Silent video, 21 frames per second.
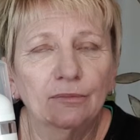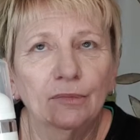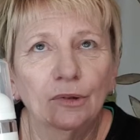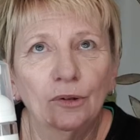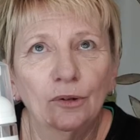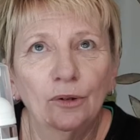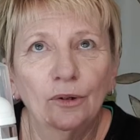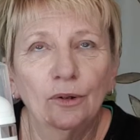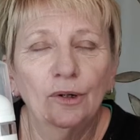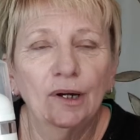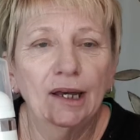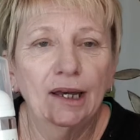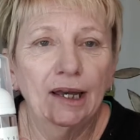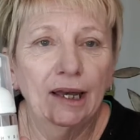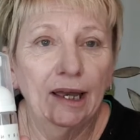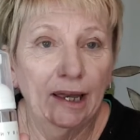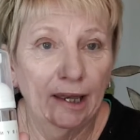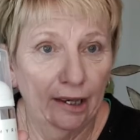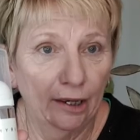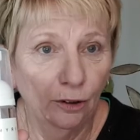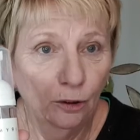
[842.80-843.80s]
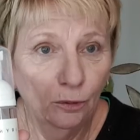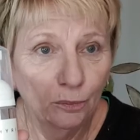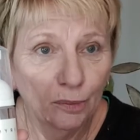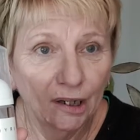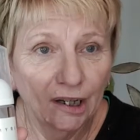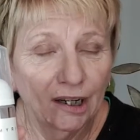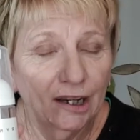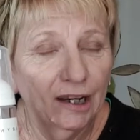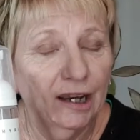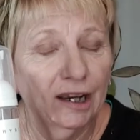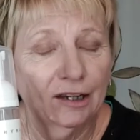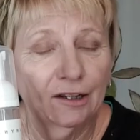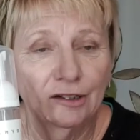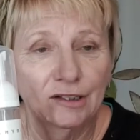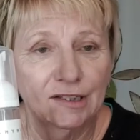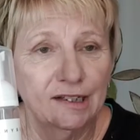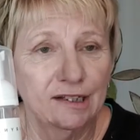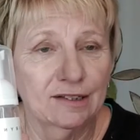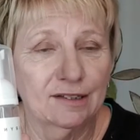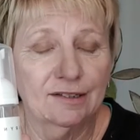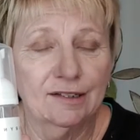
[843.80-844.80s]
more help,
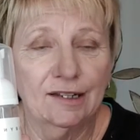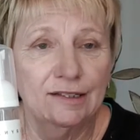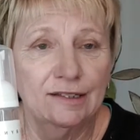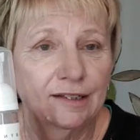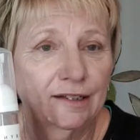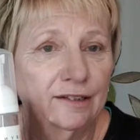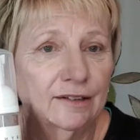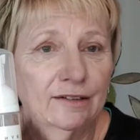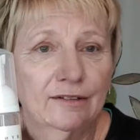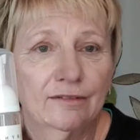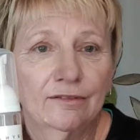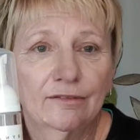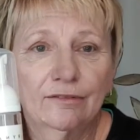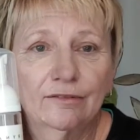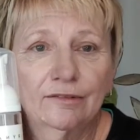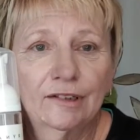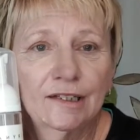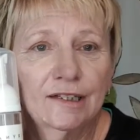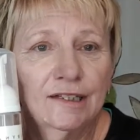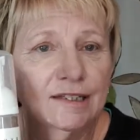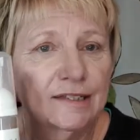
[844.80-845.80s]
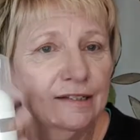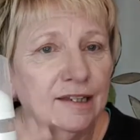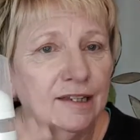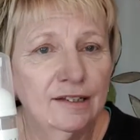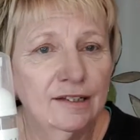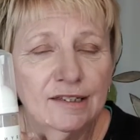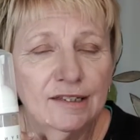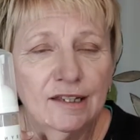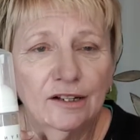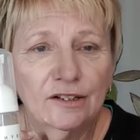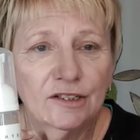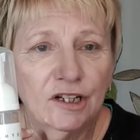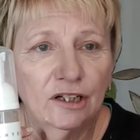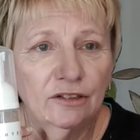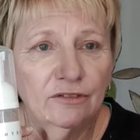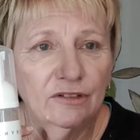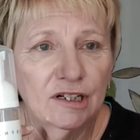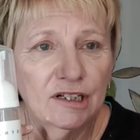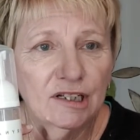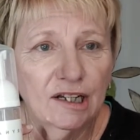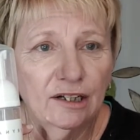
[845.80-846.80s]
because it doesn't, the skin cells
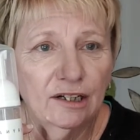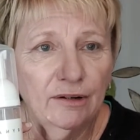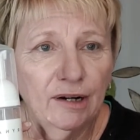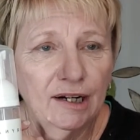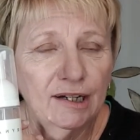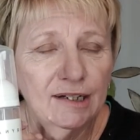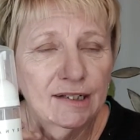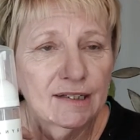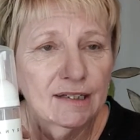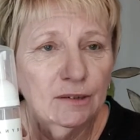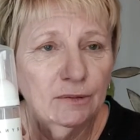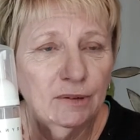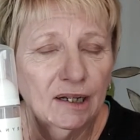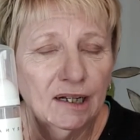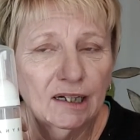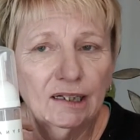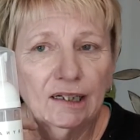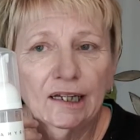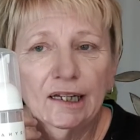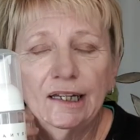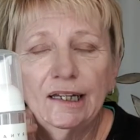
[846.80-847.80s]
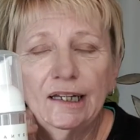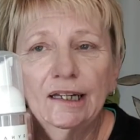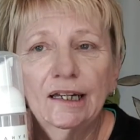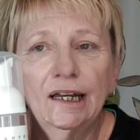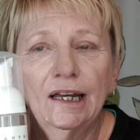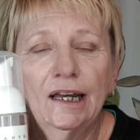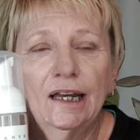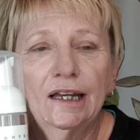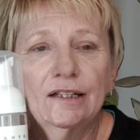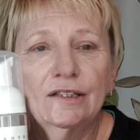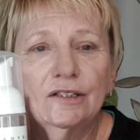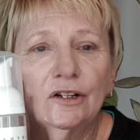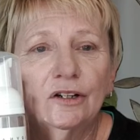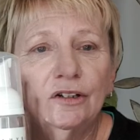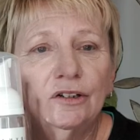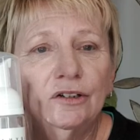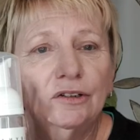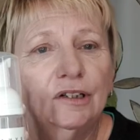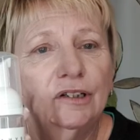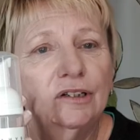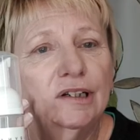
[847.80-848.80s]
don't regenerate as quickly. So
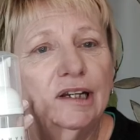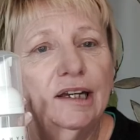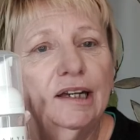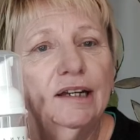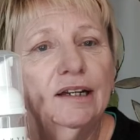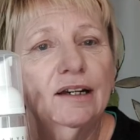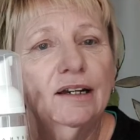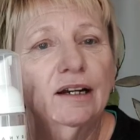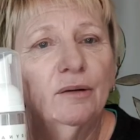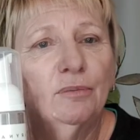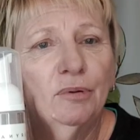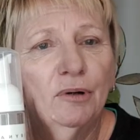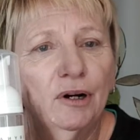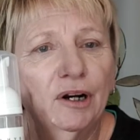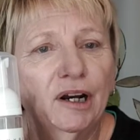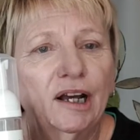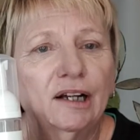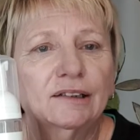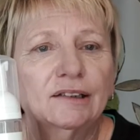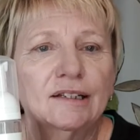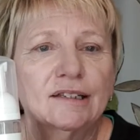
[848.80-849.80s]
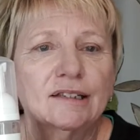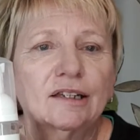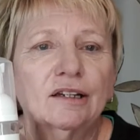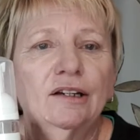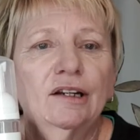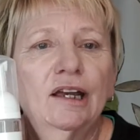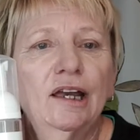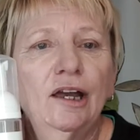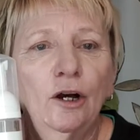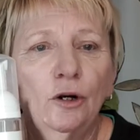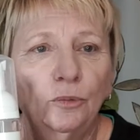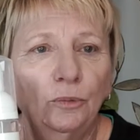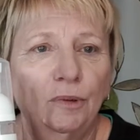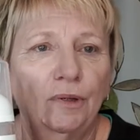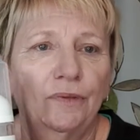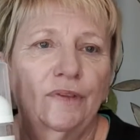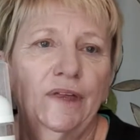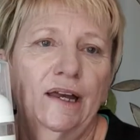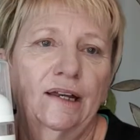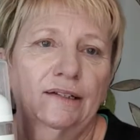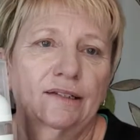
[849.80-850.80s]
you need a product that's going to help
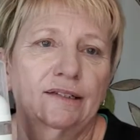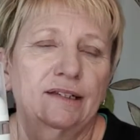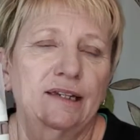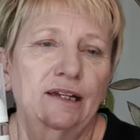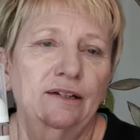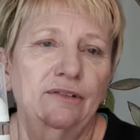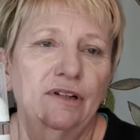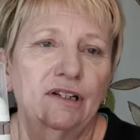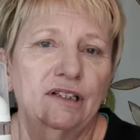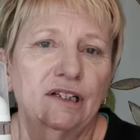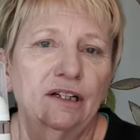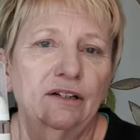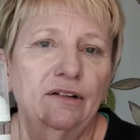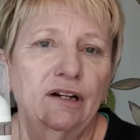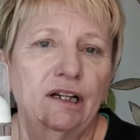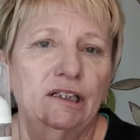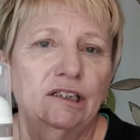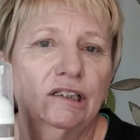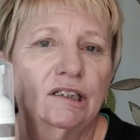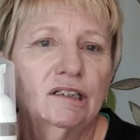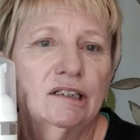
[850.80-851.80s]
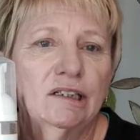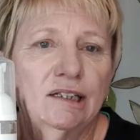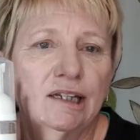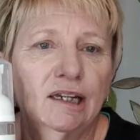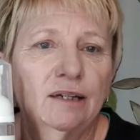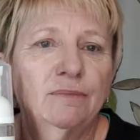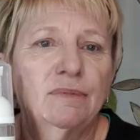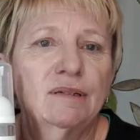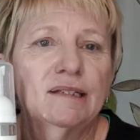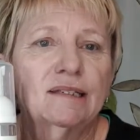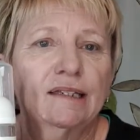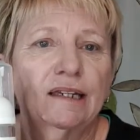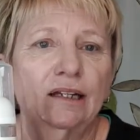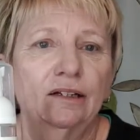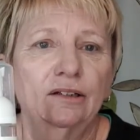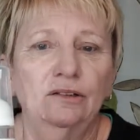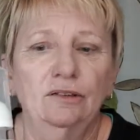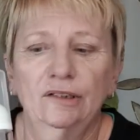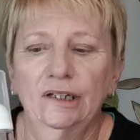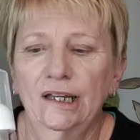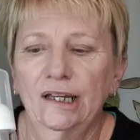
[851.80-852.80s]
with that skin regeneration to keep your
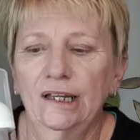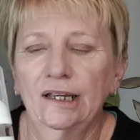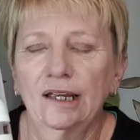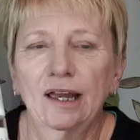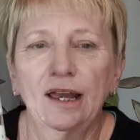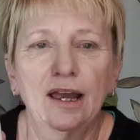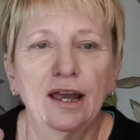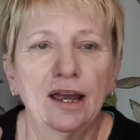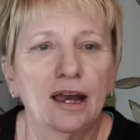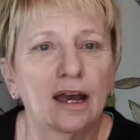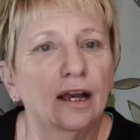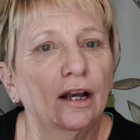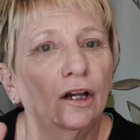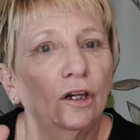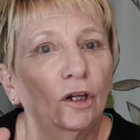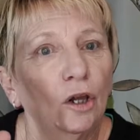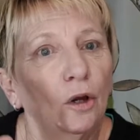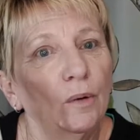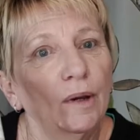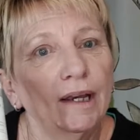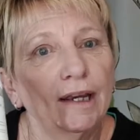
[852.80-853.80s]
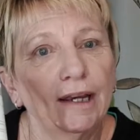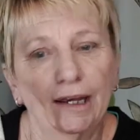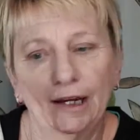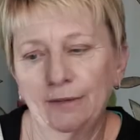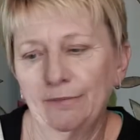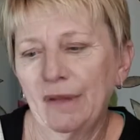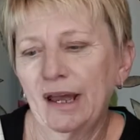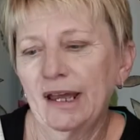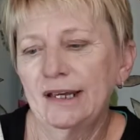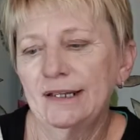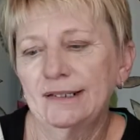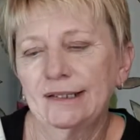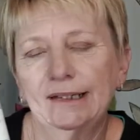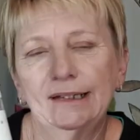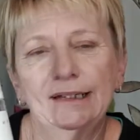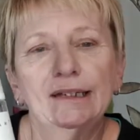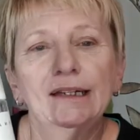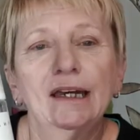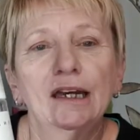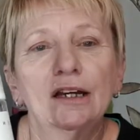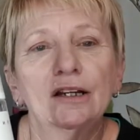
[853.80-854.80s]
skin looking glowing and
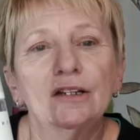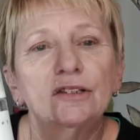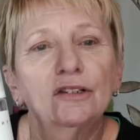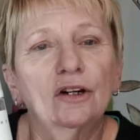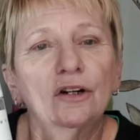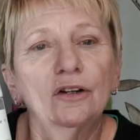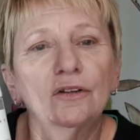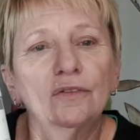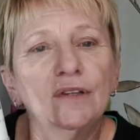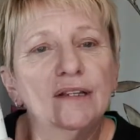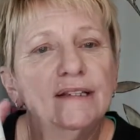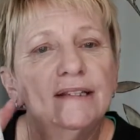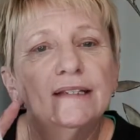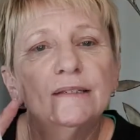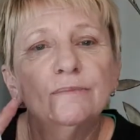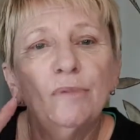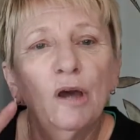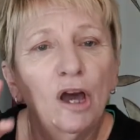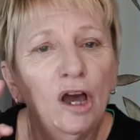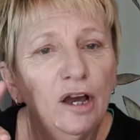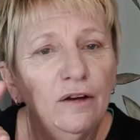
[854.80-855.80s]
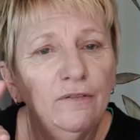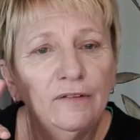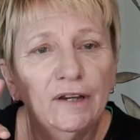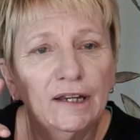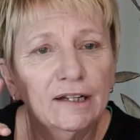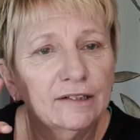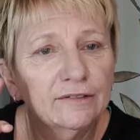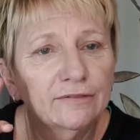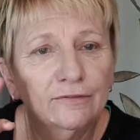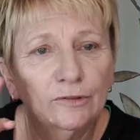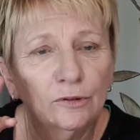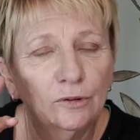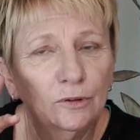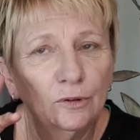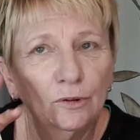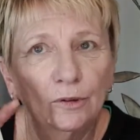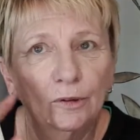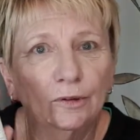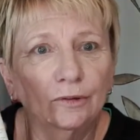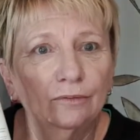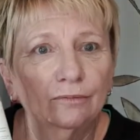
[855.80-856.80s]
amazing. So this is perfect
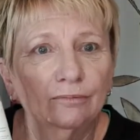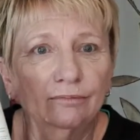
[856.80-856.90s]
for